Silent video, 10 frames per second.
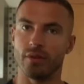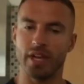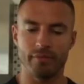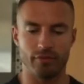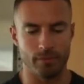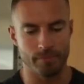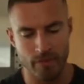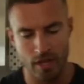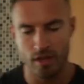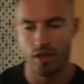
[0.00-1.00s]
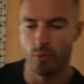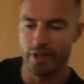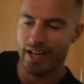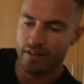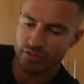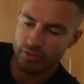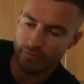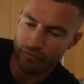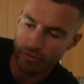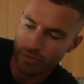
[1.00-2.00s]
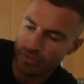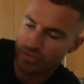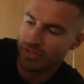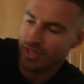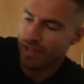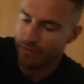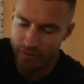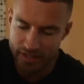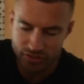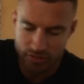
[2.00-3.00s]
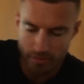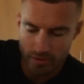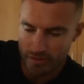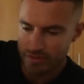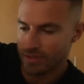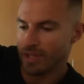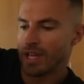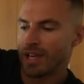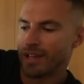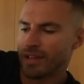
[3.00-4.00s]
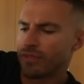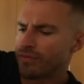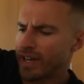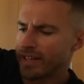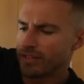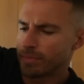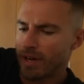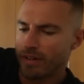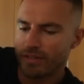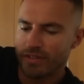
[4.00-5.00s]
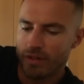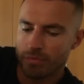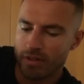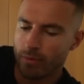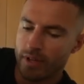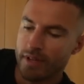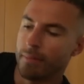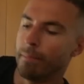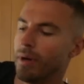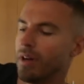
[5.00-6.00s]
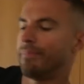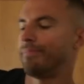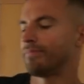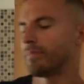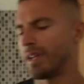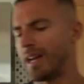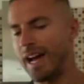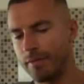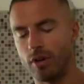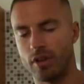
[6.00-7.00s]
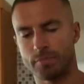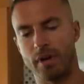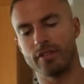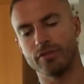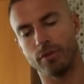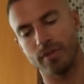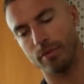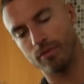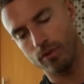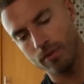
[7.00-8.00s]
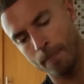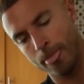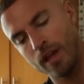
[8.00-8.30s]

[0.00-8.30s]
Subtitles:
you came from. We have some fruits, vegetables, couldn't find any asparagus, that was pretty weird, but I have got asparagus from there before.